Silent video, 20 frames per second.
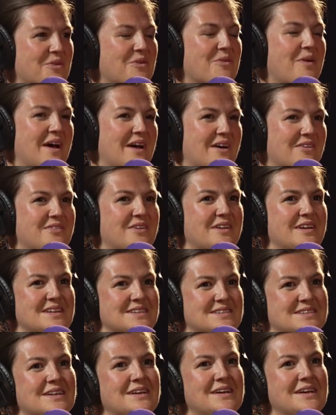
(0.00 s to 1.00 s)
Quite often
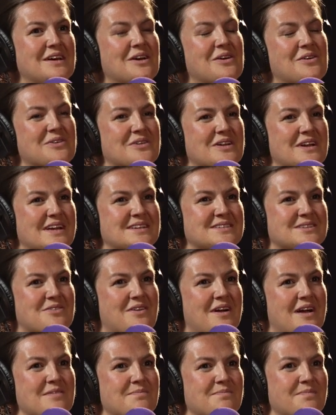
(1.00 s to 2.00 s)
it's organised
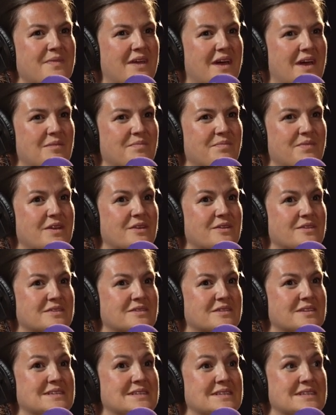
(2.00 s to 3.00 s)
crime um, that
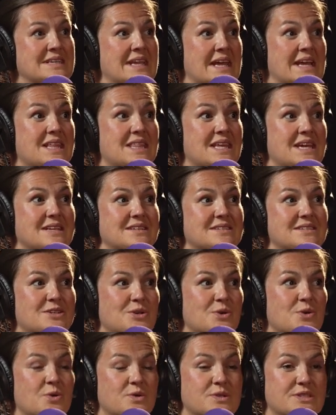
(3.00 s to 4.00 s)
will nick things to
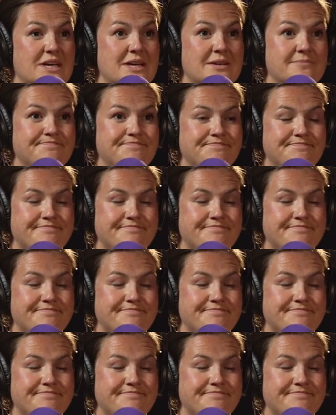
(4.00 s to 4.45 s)
order.